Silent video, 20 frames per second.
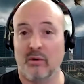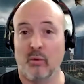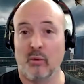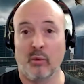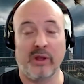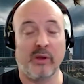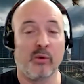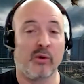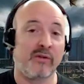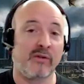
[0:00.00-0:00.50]

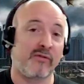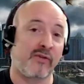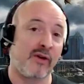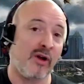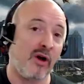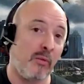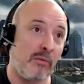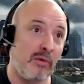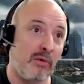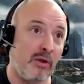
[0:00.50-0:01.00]
we went
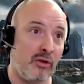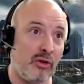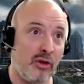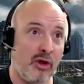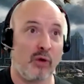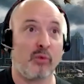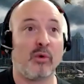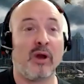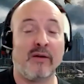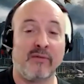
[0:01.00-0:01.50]
from
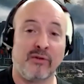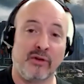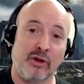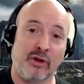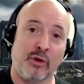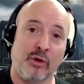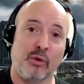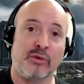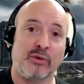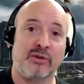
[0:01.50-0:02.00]
no
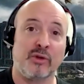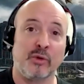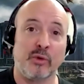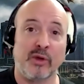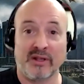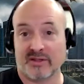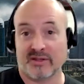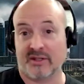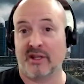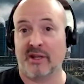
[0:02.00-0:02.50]
revenue to
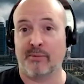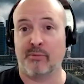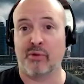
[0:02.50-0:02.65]
instantly